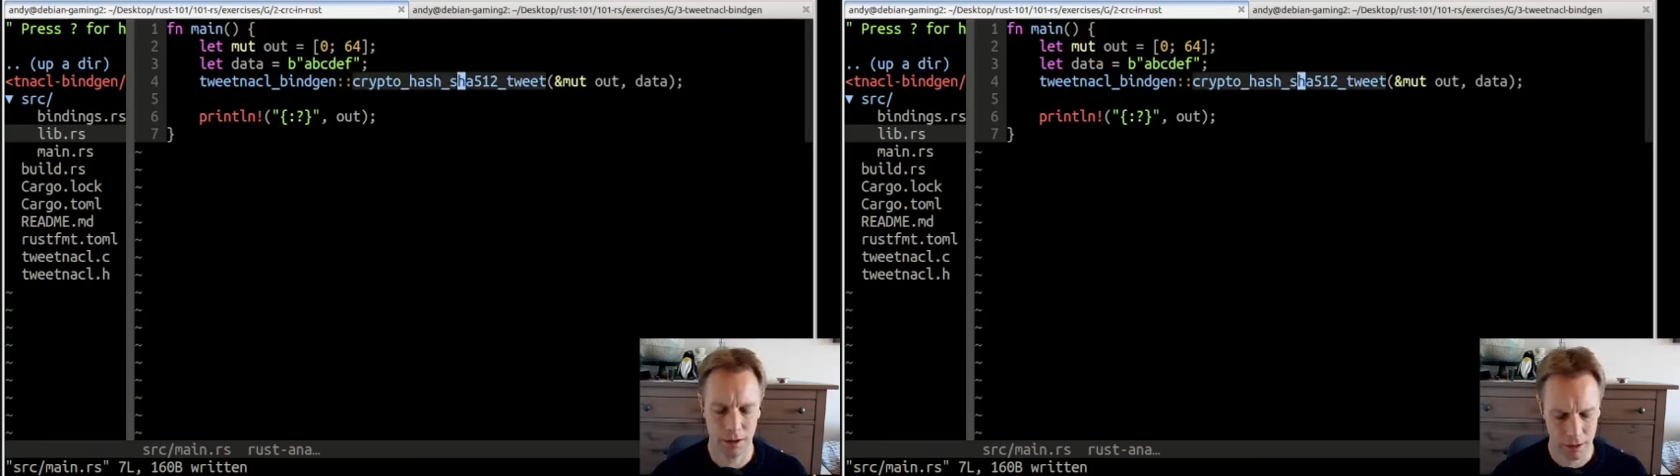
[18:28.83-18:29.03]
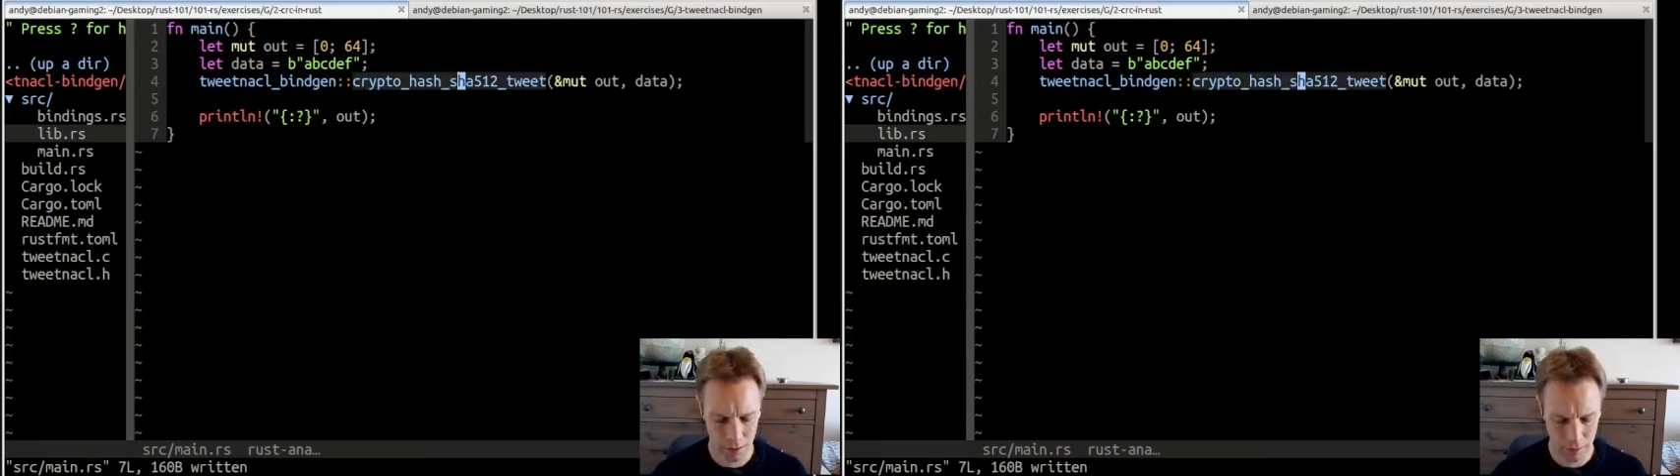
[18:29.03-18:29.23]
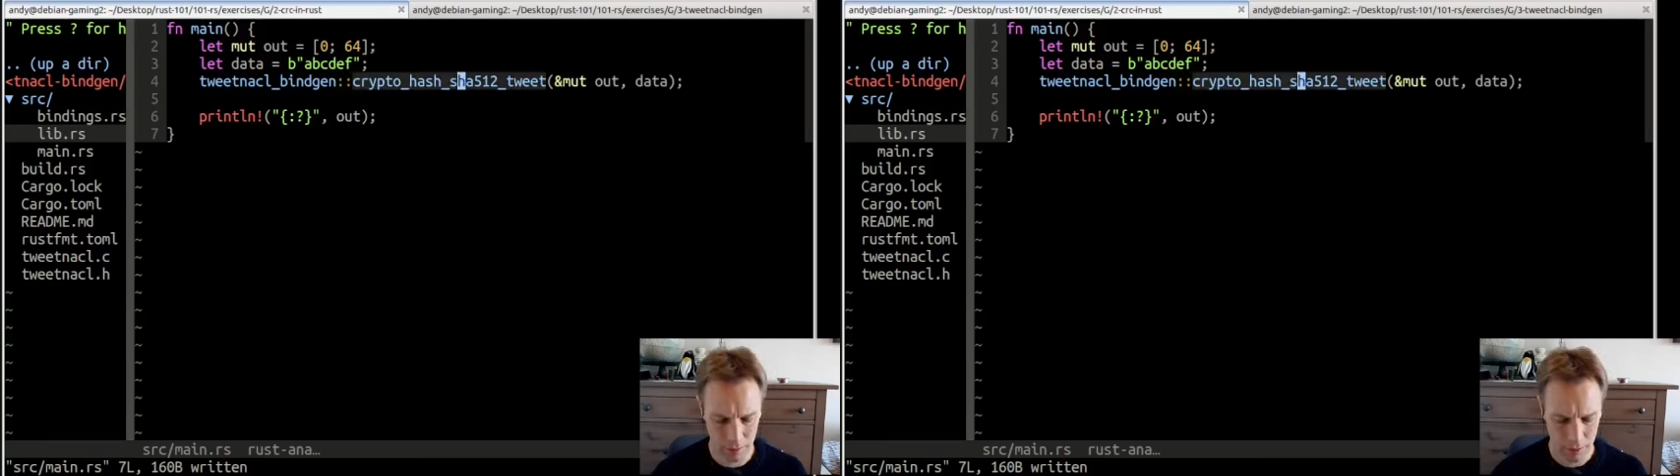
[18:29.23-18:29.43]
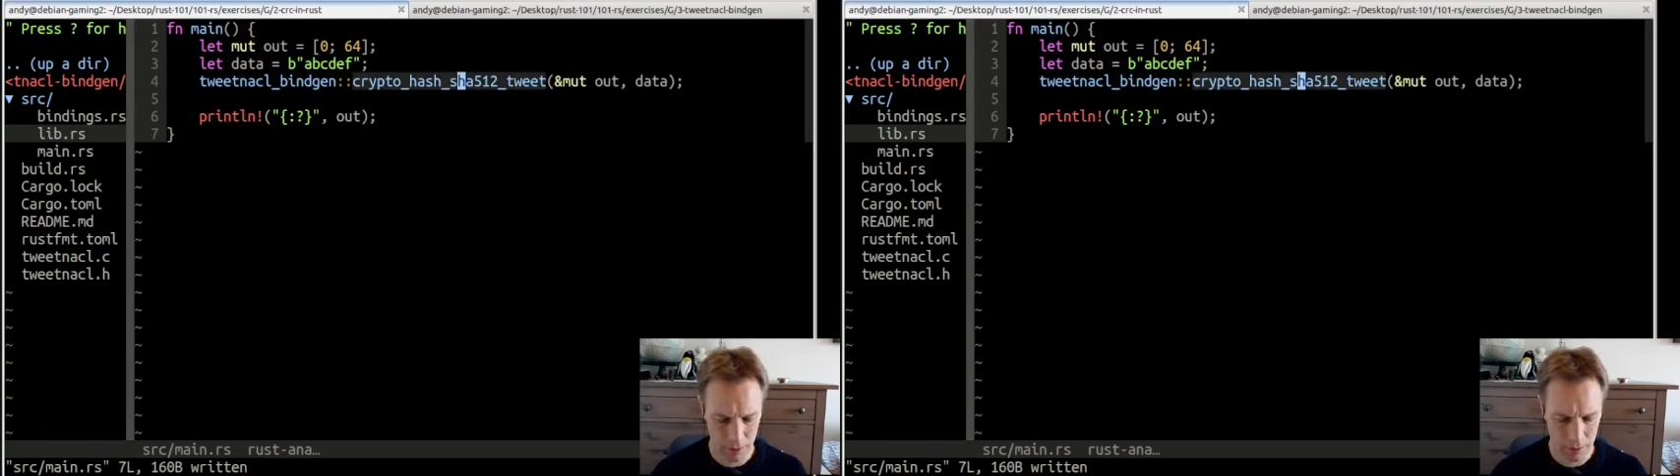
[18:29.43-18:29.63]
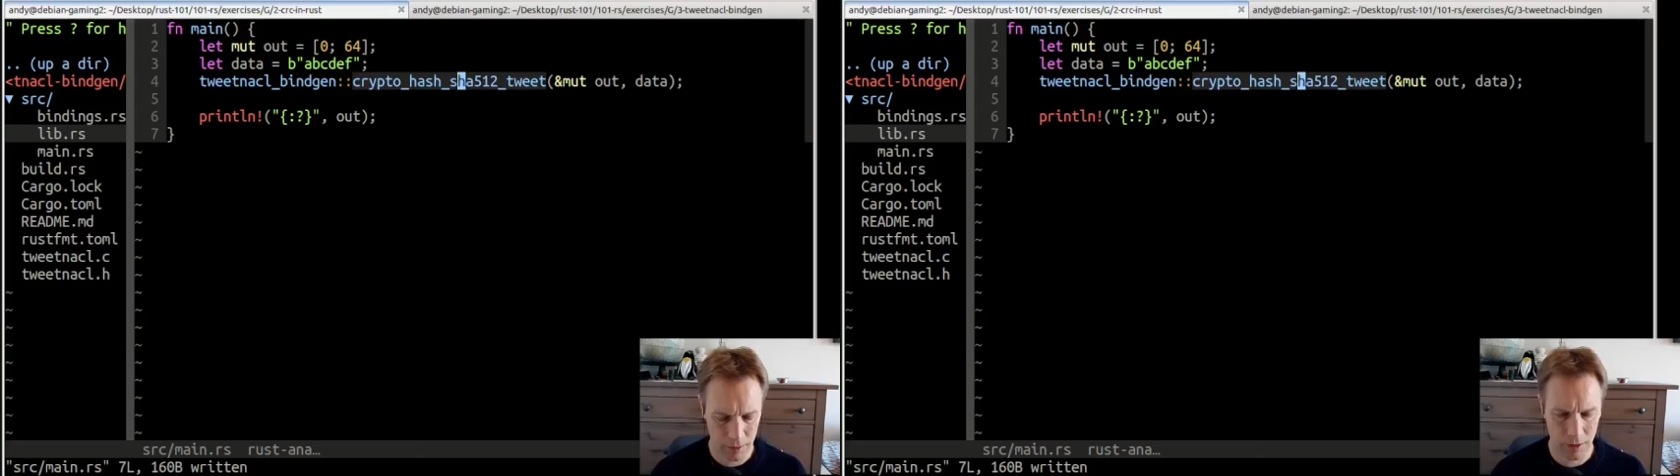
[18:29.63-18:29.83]
So
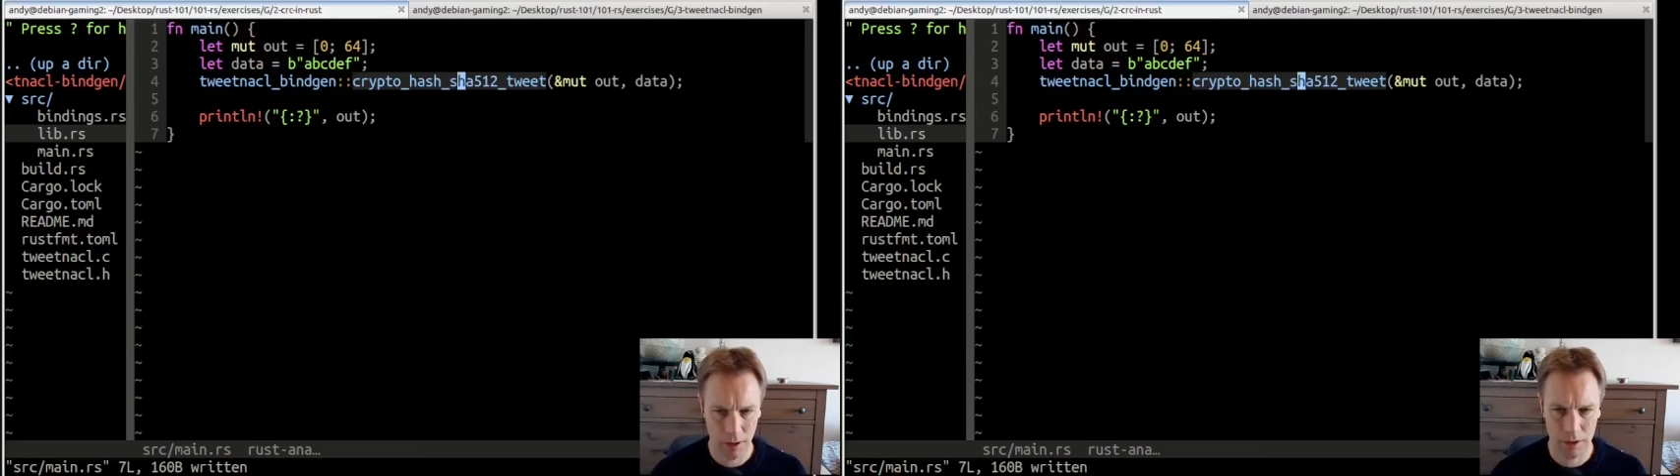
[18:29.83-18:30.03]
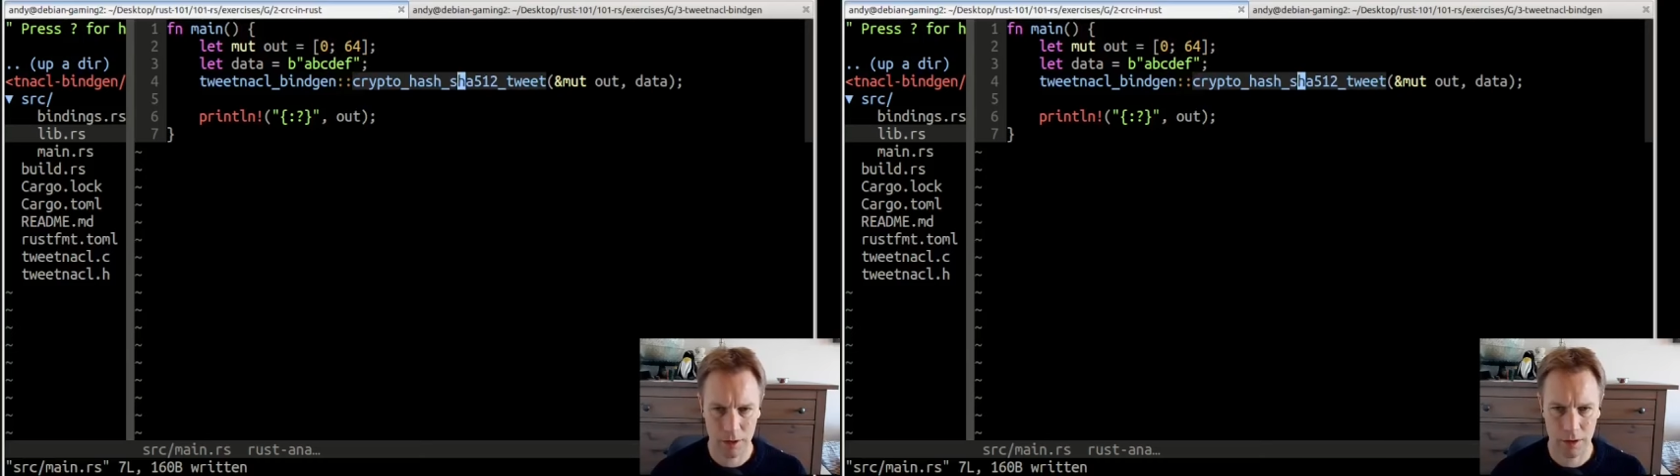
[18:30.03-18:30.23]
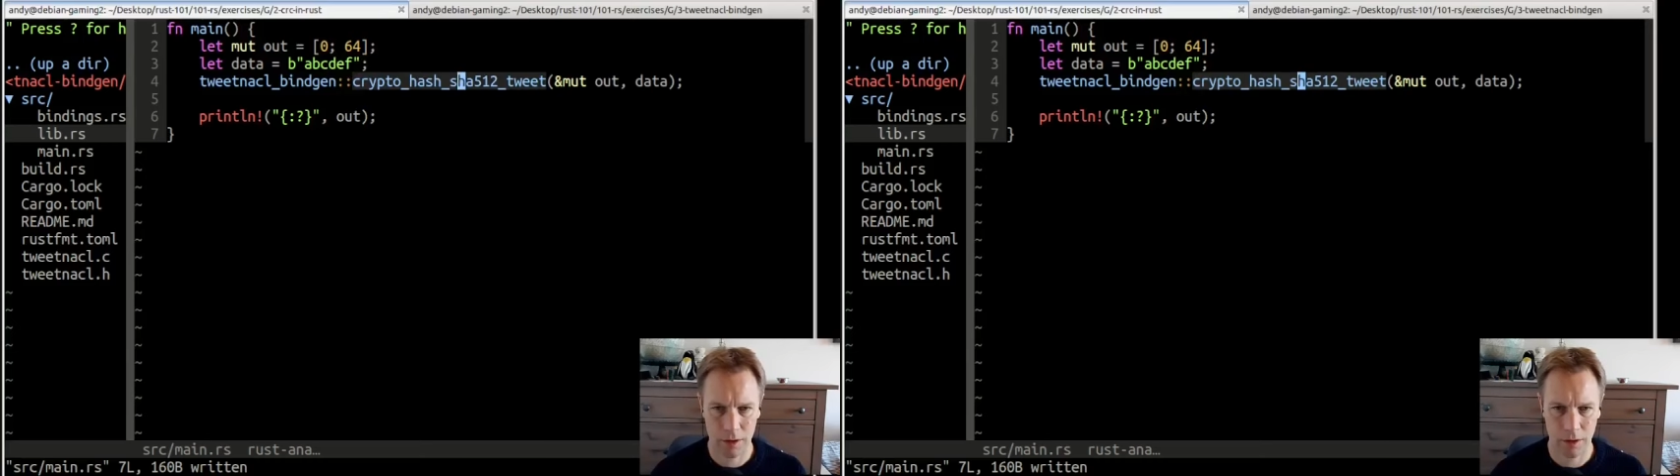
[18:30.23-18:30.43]
let's,